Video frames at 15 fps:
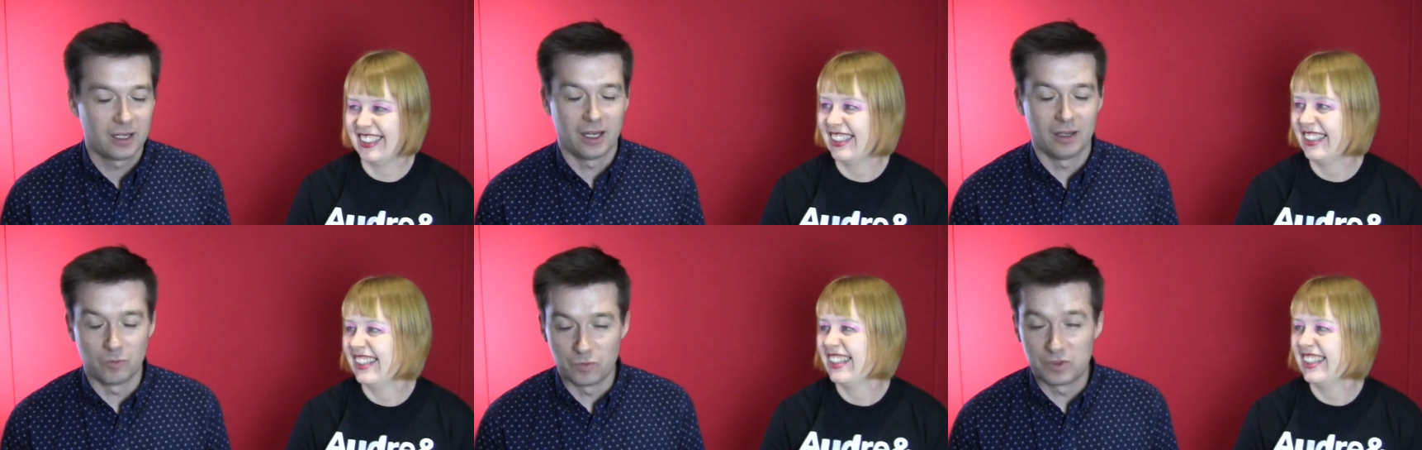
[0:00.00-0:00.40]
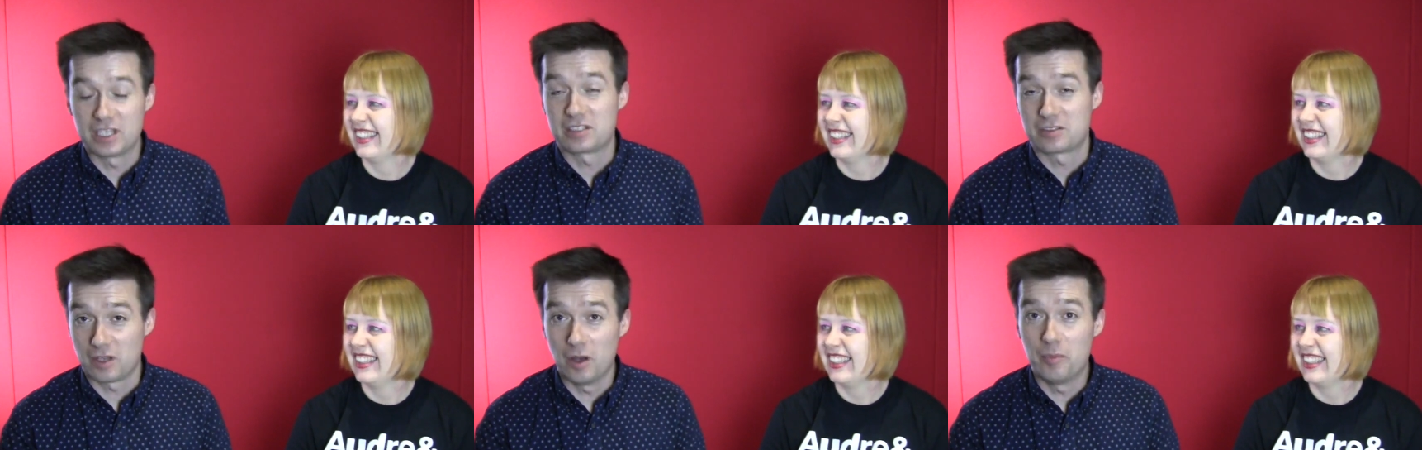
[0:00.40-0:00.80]
Speaker 1: And um,
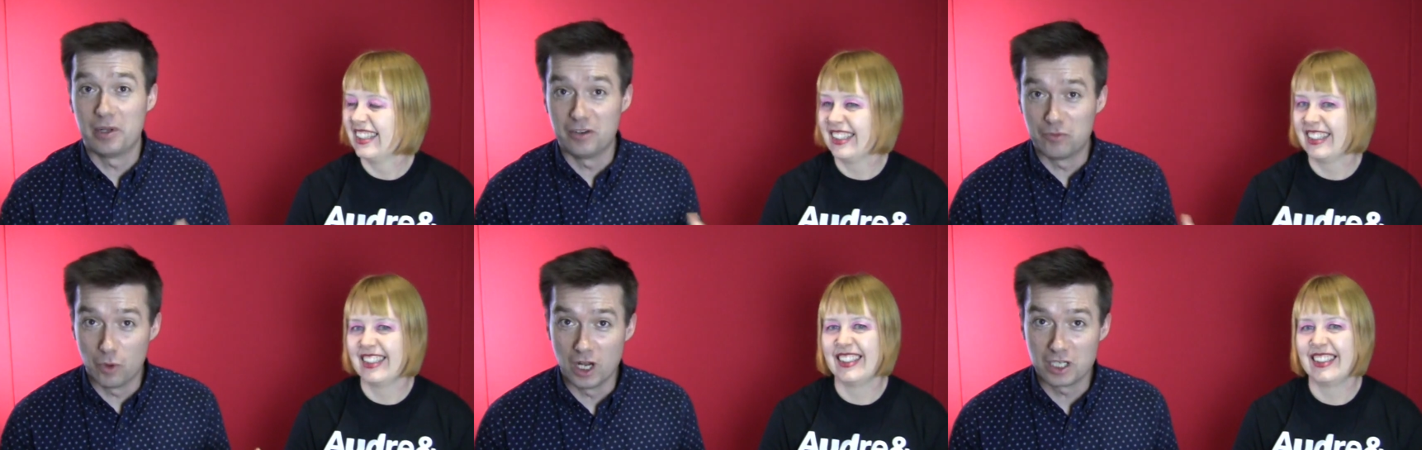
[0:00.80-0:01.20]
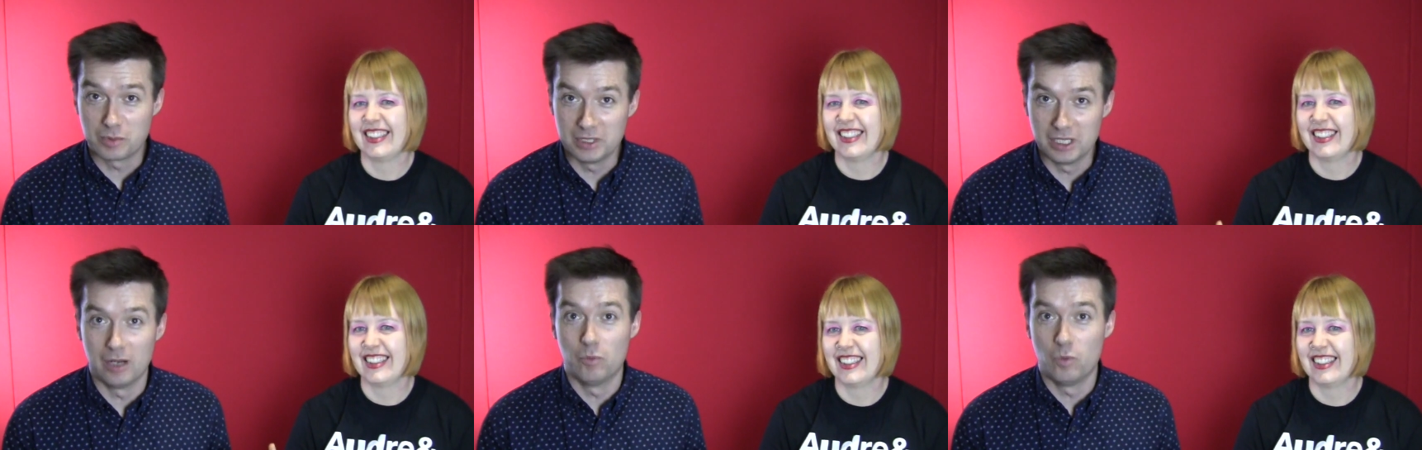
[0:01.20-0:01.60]
there's a bit of work to
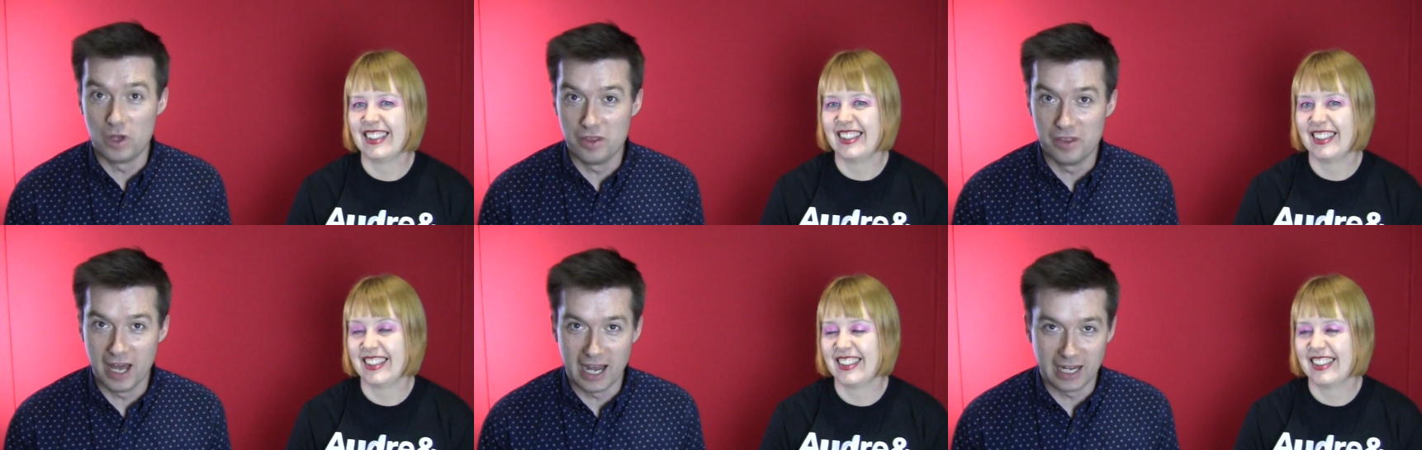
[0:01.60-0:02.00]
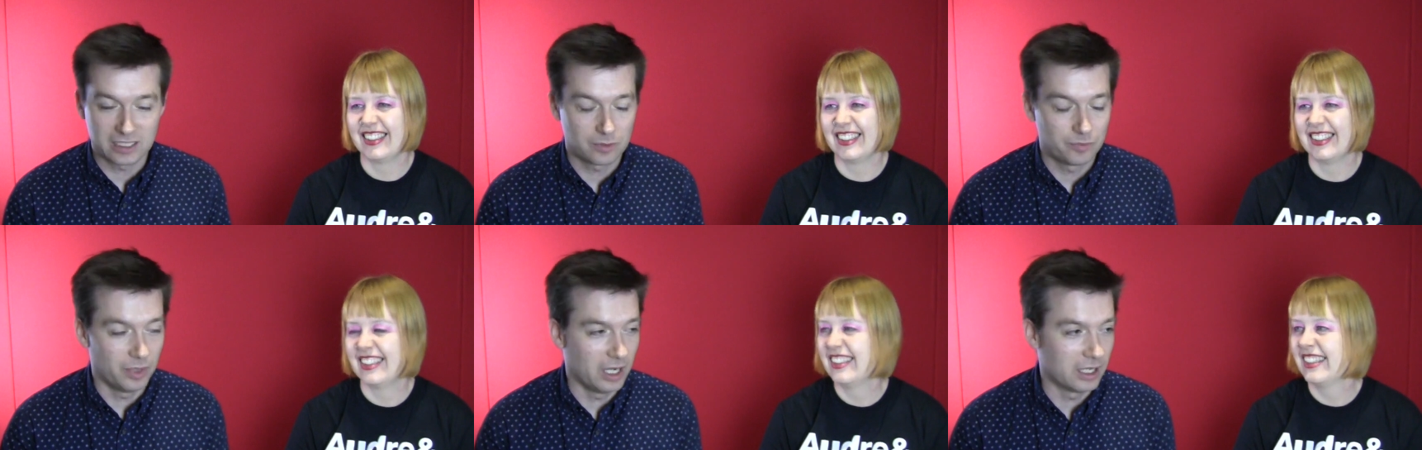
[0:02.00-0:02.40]
be done with
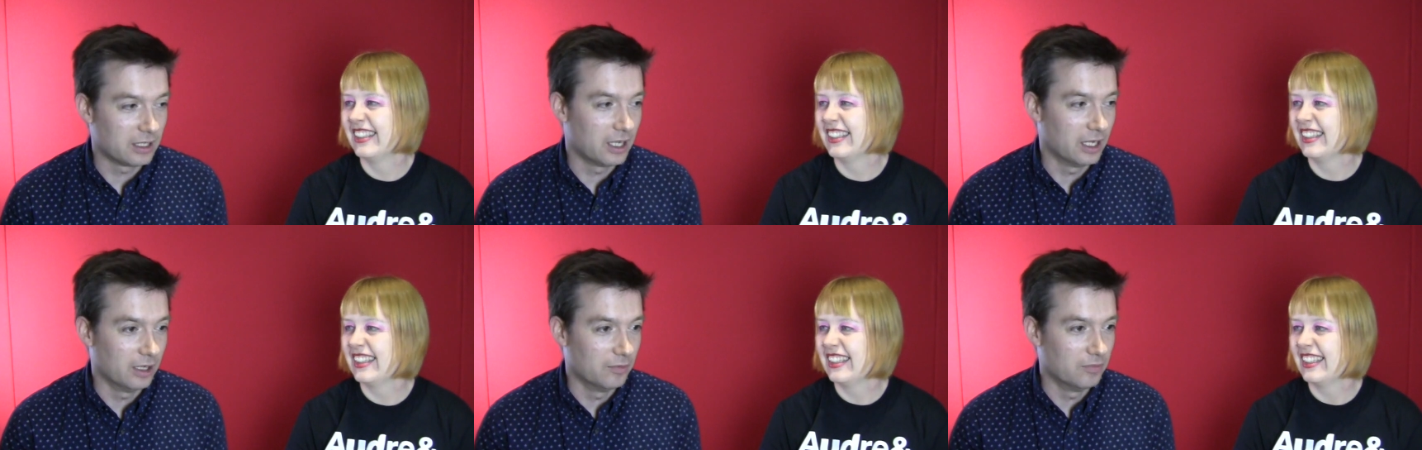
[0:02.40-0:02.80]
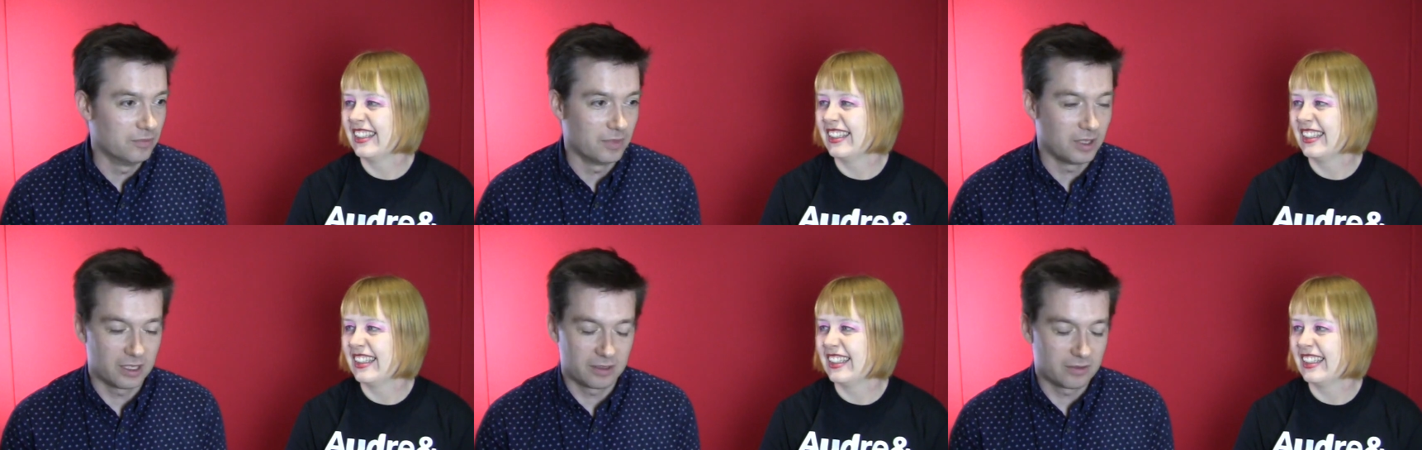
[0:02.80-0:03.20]
that, but
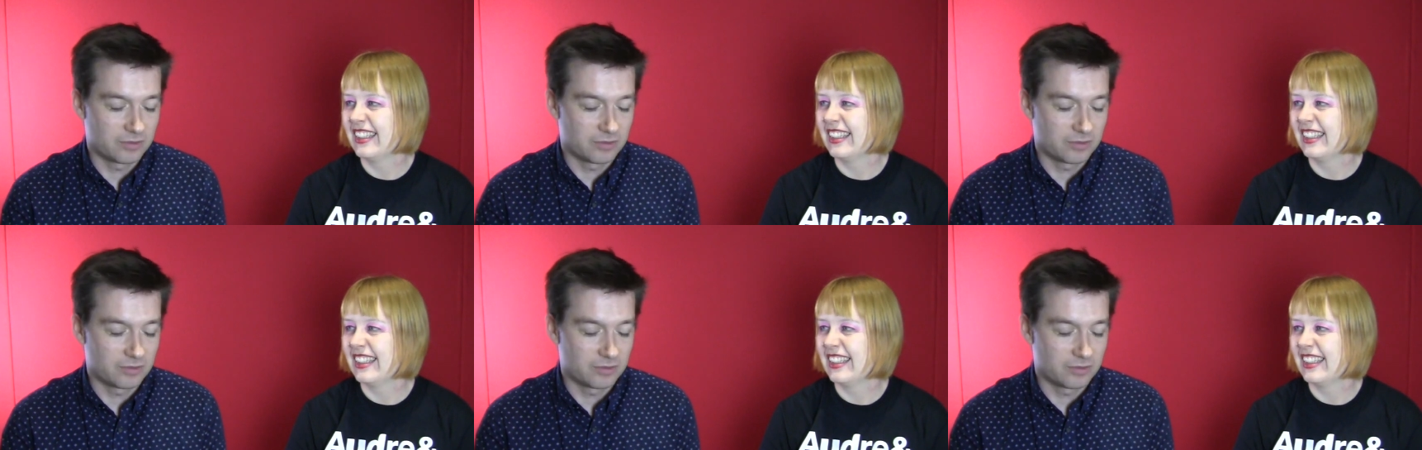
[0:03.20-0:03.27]
um,